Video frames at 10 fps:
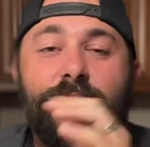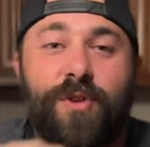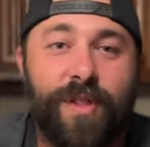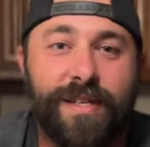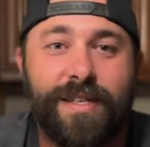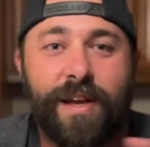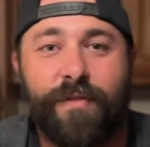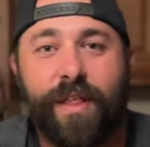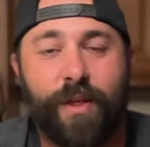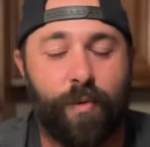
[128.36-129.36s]
So this is
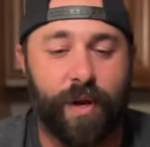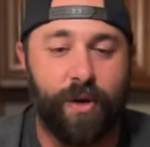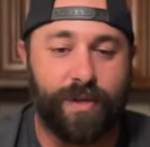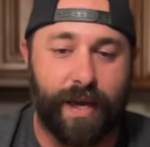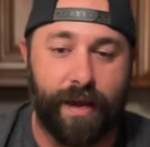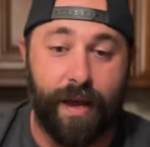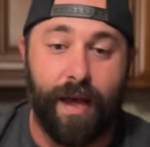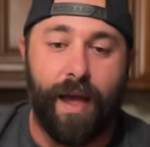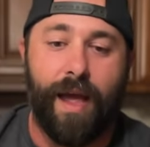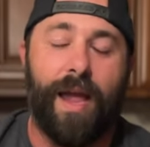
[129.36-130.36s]
everything that we're using
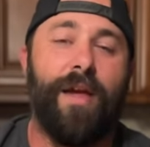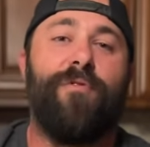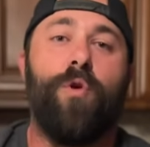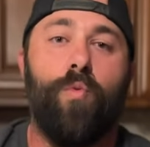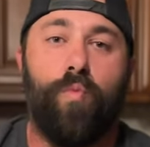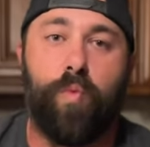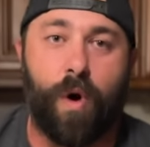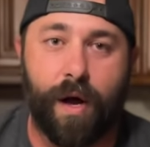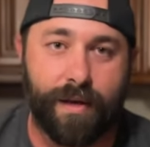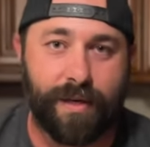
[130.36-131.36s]
if you
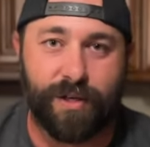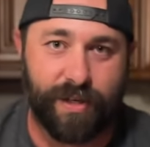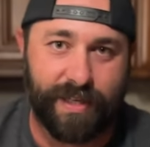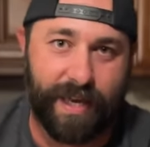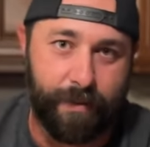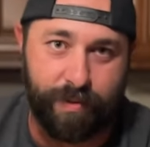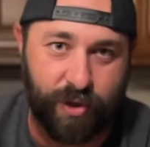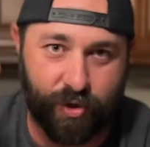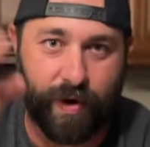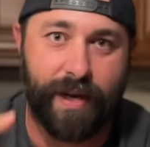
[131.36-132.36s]
want to just skip
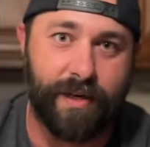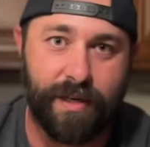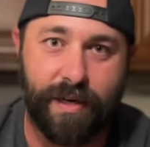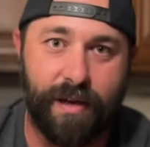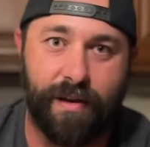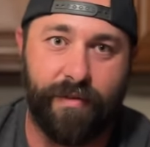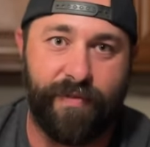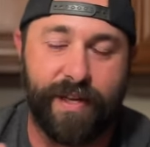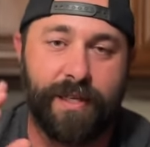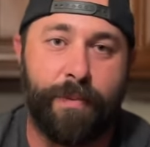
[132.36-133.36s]
straight to
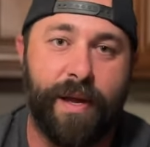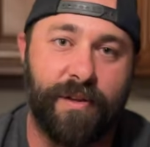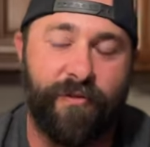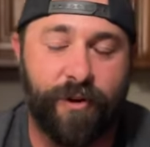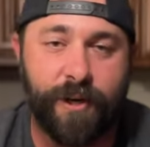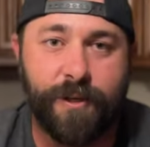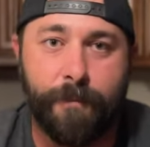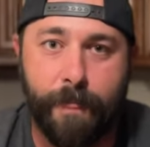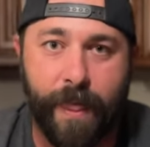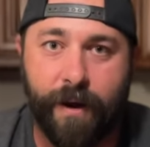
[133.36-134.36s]
fancy pants footage
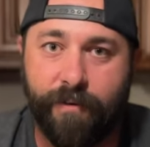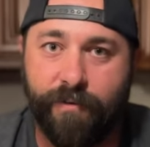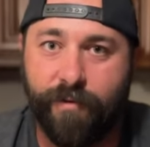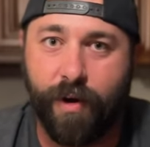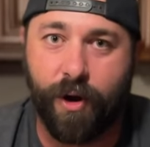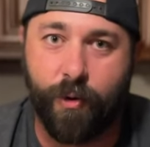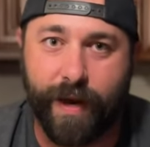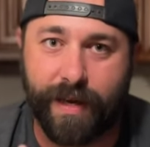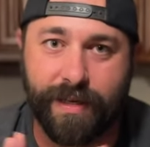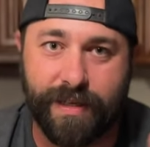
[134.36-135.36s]
of a
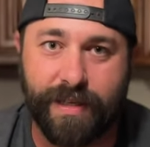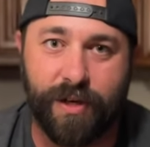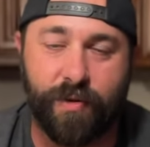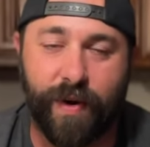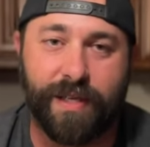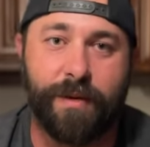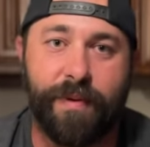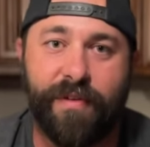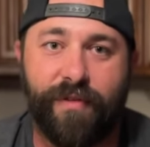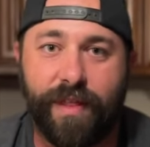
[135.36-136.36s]
quick distilled
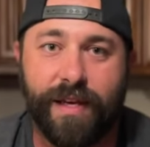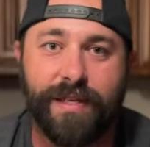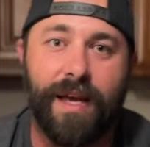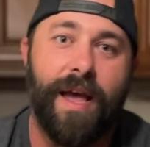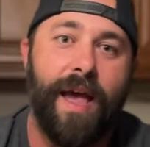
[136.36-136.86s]
recipe for this,